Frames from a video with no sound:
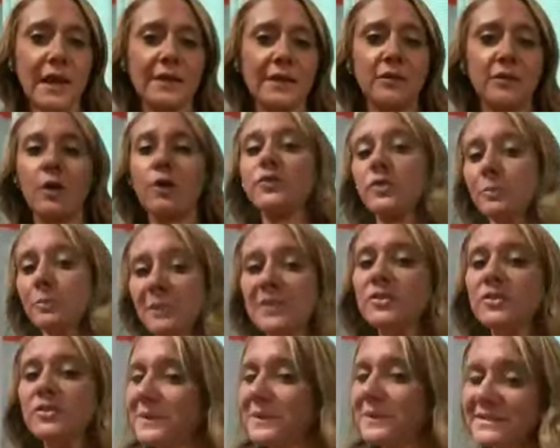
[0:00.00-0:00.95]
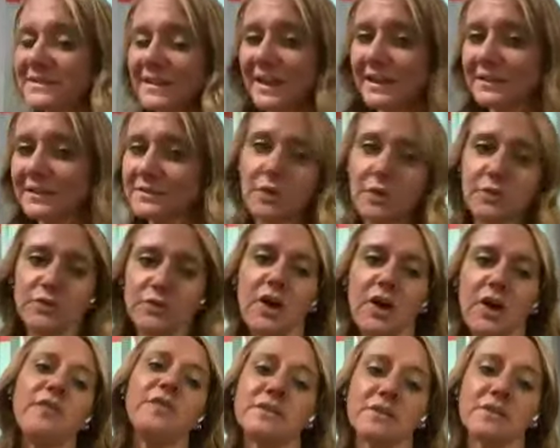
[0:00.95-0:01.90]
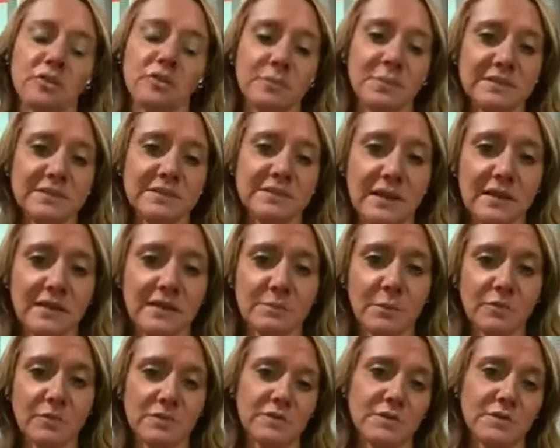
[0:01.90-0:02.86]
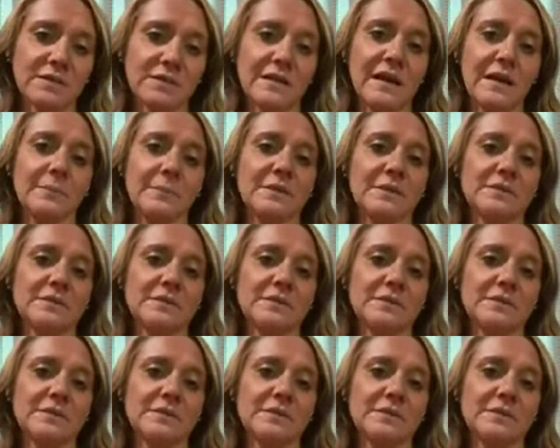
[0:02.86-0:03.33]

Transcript: And those are mental mistakes. Those are not physical mistakes most of the time.